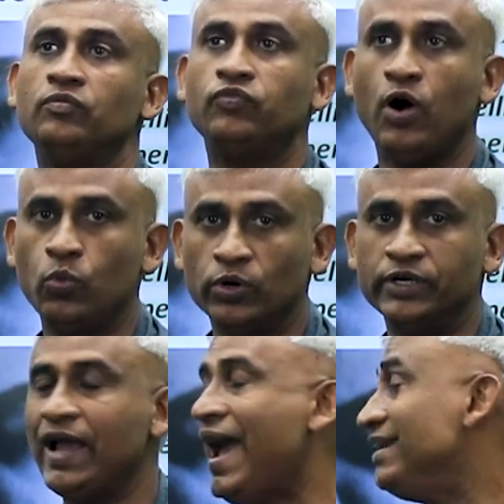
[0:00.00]

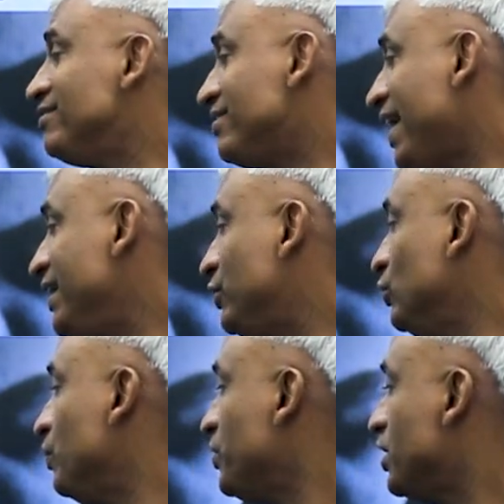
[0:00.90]
forward and try
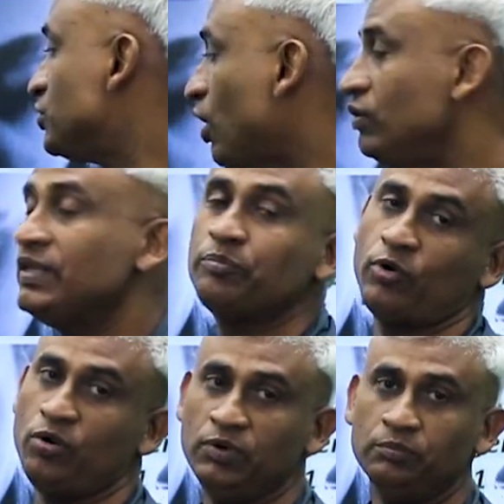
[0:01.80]
to solve the
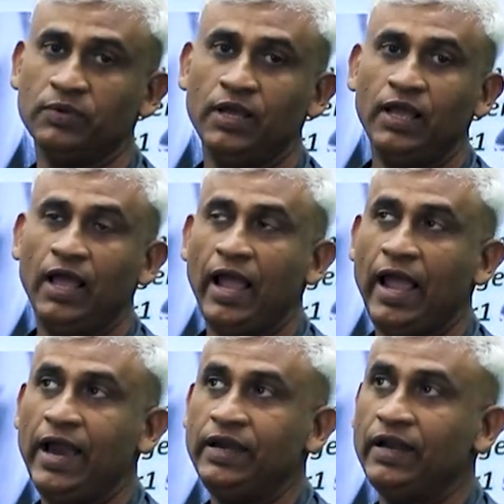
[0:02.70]
problem
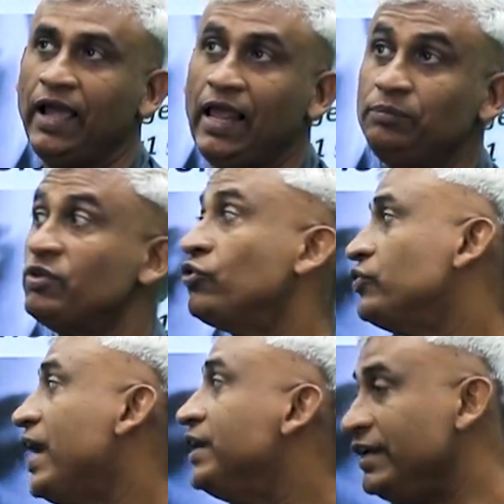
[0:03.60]
and help the
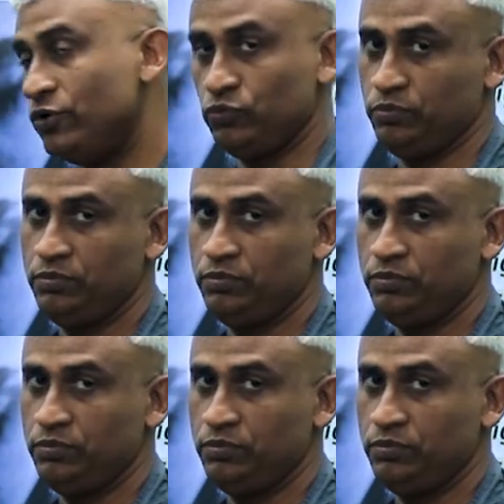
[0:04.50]
society too.